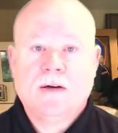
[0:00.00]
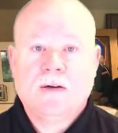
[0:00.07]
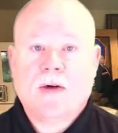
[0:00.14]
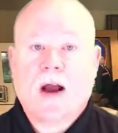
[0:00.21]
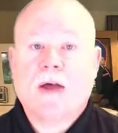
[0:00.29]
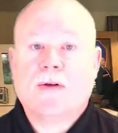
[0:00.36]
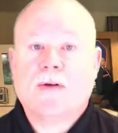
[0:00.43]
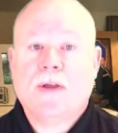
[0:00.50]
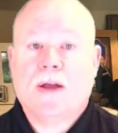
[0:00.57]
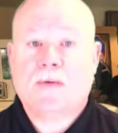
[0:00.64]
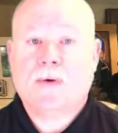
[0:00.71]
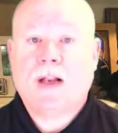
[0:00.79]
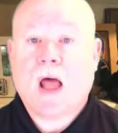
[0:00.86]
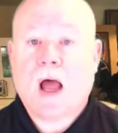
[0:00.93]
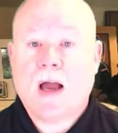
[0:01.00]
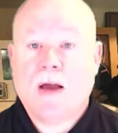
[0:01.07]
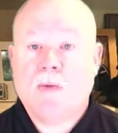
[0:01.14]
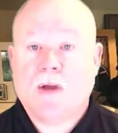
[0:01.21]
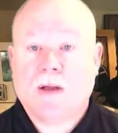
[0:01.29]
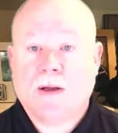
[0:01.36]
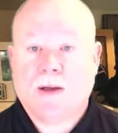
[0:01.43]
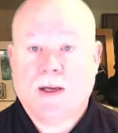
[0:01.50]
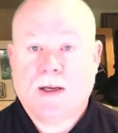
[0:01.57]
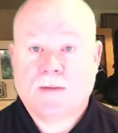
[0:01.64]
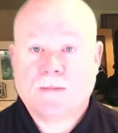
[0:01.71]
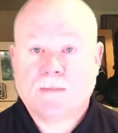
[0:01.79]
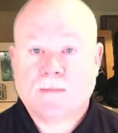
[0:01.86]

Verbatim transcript: rather than reliability.